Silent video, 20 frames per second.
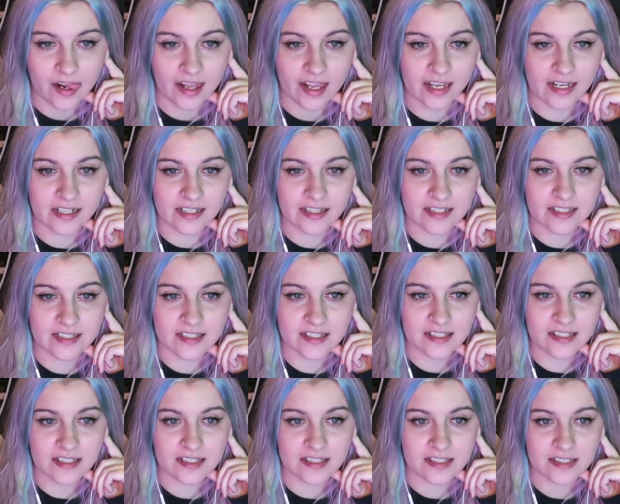and this is
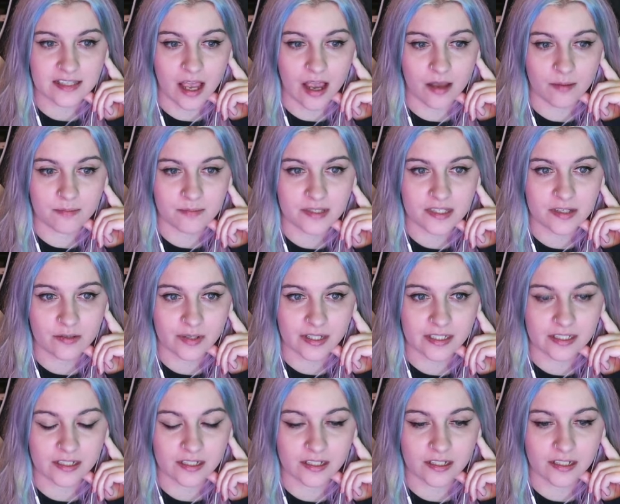a sum, so
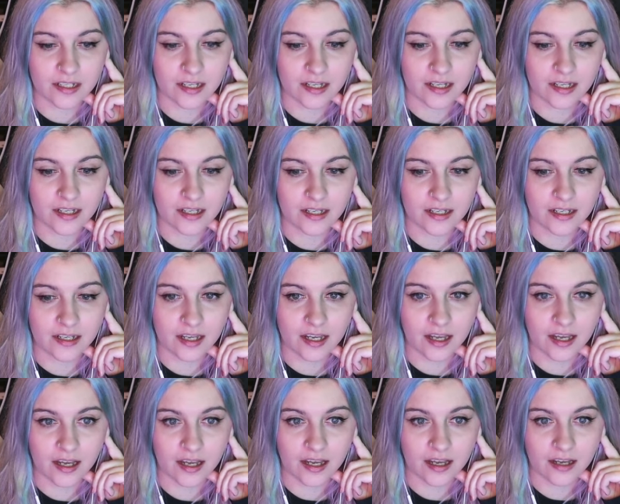
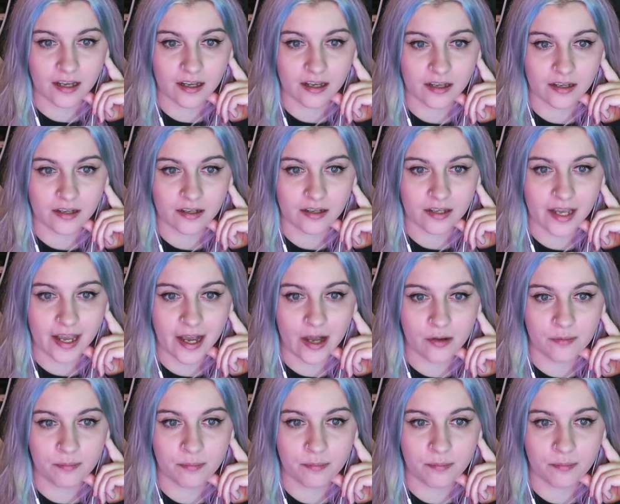how